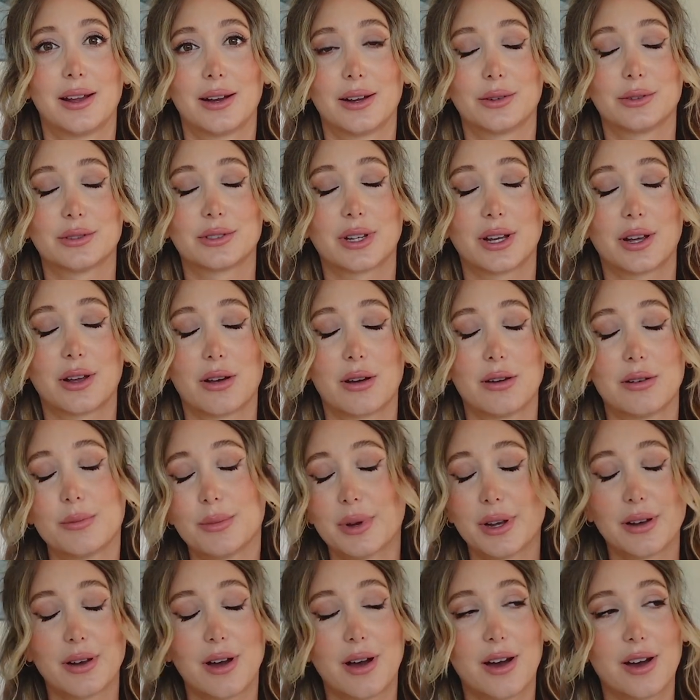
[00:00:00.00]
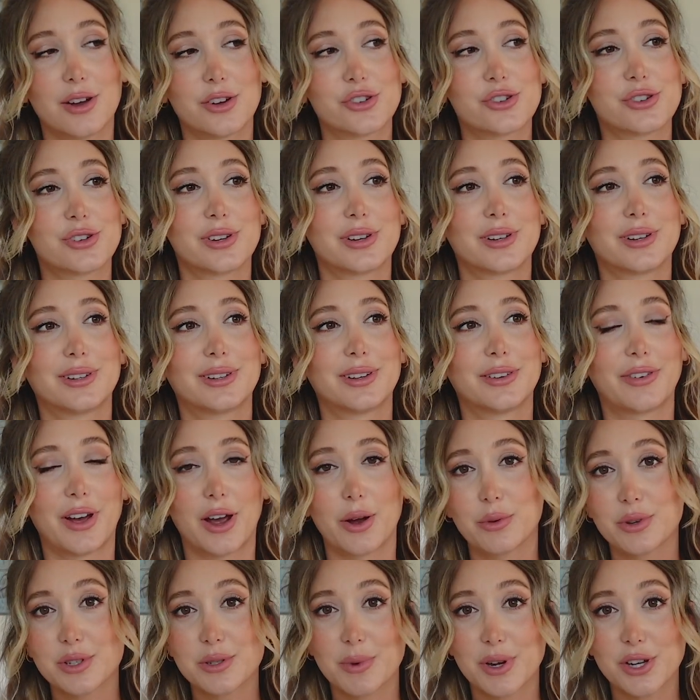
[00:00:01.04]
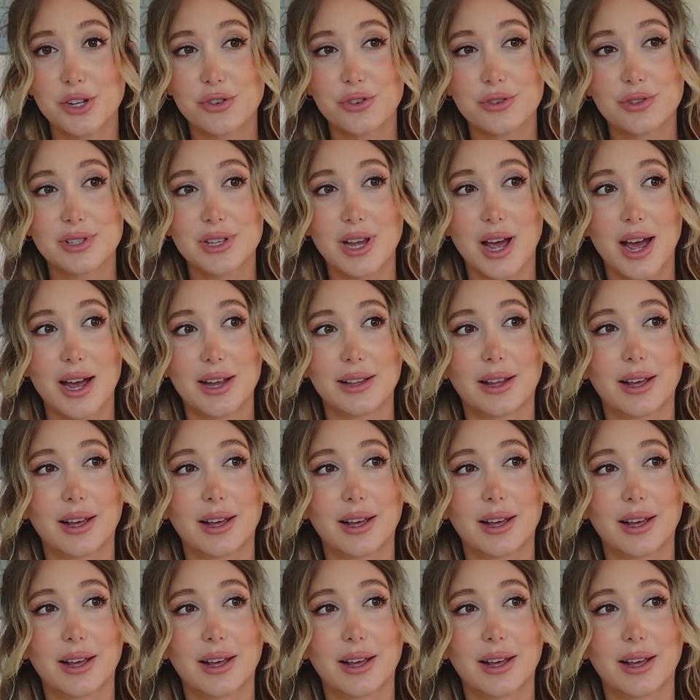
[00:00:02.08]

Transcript: I was like, oh my gosh, if I was my true size,